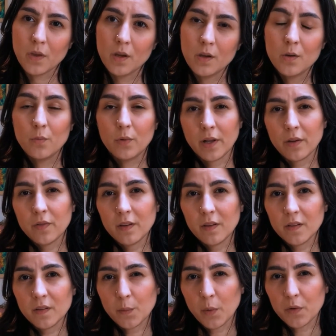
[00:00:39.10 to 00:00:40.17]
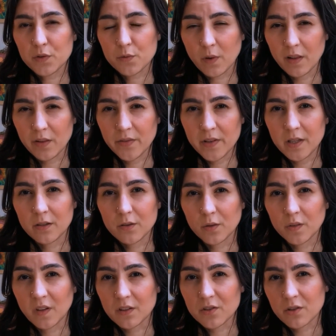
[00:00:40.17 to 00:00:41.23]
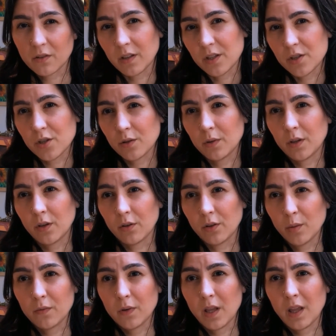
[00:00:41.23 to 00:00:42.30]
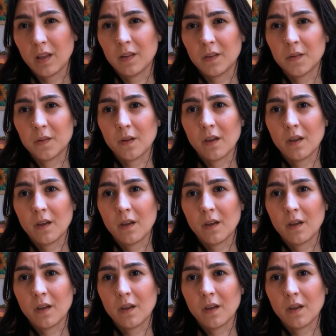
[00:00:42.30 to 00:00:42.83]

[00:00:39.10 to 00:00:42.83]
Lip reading: What I feel is the most relevant intersectional issue in Europe is